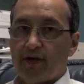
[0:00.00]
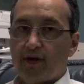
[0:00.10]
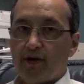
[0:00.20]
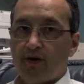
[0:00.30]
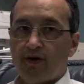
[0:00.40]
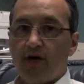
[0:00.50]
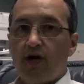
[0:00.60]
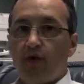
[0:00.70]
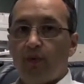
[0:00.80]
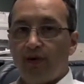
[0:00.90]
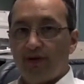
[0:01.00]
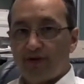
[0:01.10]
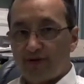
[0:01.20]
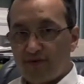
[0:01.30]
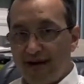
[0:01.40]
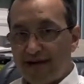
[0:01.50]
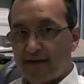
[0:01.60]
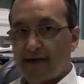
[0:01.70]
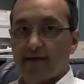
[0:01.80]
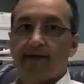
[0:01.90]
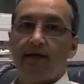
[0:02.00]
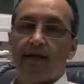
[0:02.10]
that occurs when you distract a disc,